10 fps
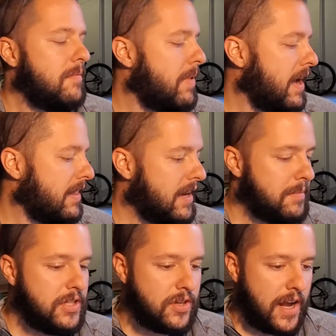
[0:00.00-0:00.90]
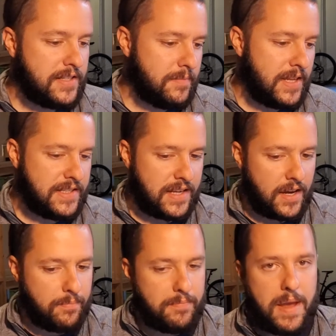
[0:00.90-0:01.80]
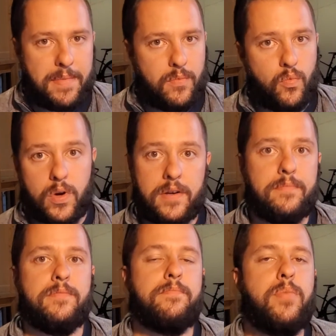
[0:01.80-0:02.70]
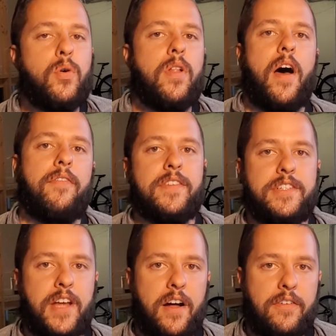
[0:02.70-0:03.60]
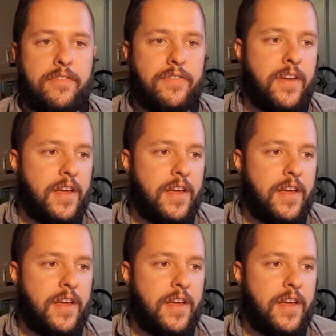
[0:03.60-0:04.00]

by letting me try some things that I maybe wouldn't pull off the shelf,